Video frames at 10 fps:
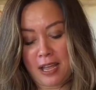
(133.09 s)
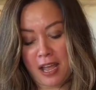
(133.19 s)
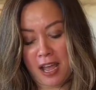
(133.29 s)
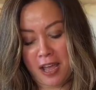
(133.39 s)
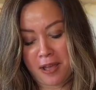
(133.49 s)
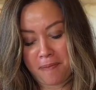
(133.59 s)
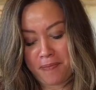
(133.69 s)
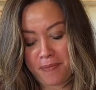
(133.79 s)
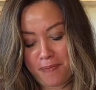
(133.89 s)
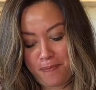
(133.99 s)

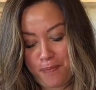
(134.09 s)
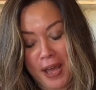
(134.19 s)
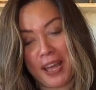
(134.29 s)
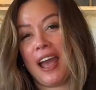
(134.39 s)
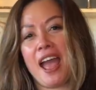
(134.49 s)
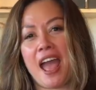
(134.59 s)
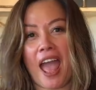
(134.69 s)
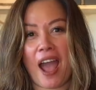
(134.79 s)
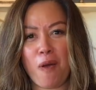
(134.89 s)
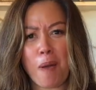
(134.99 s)
But
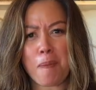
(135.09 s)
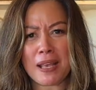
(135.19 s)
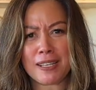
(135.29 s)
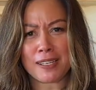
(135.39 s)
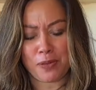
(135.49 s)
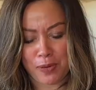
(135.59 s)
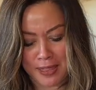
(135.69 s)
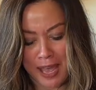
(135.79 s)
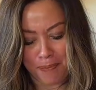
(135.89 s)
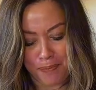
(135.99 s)
how amazing would
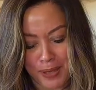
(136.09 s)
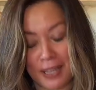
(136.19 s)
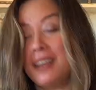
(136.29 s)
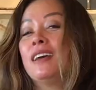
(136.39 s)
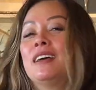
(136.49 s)
that be?